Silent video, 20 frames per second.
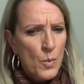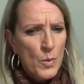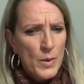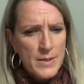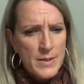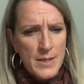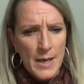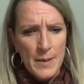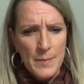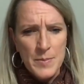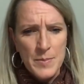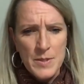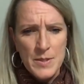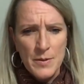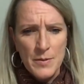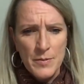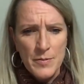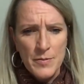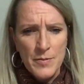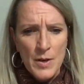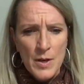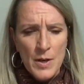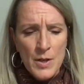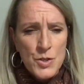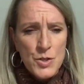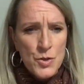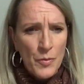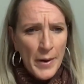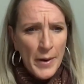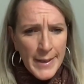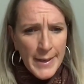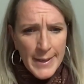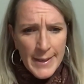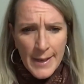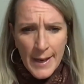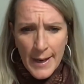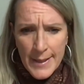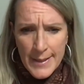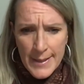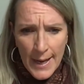what types of
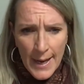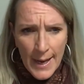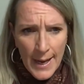training I'd